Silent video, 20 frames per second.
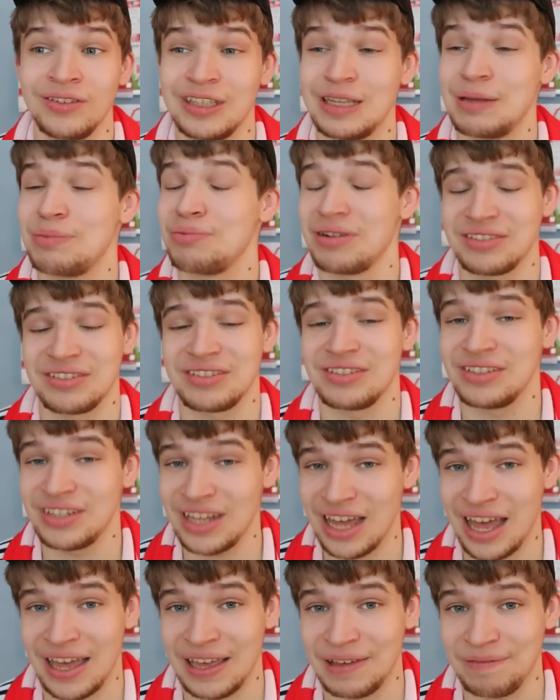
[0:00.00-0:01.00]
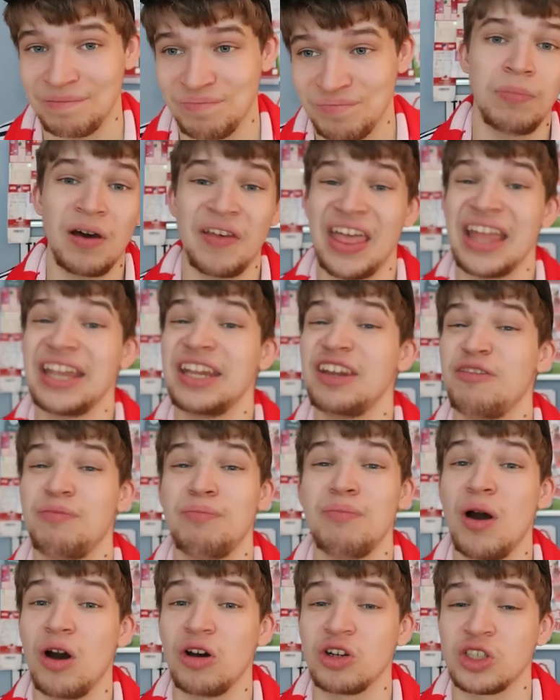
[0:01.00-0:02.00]
to the present day. By the end of
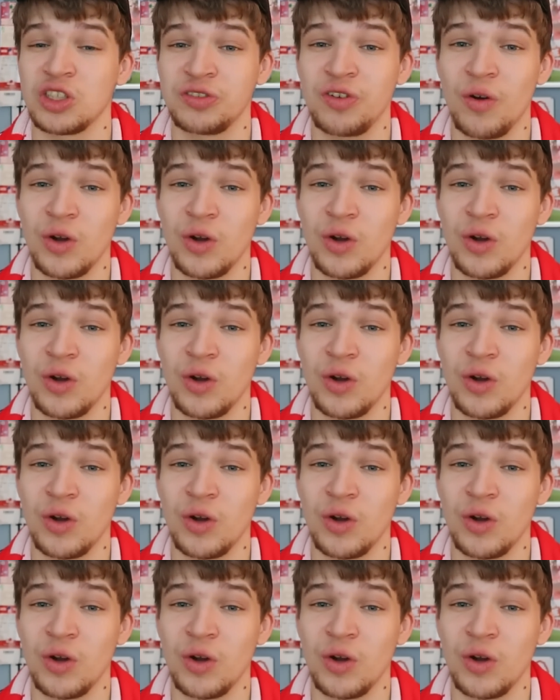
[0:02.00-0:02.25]
March,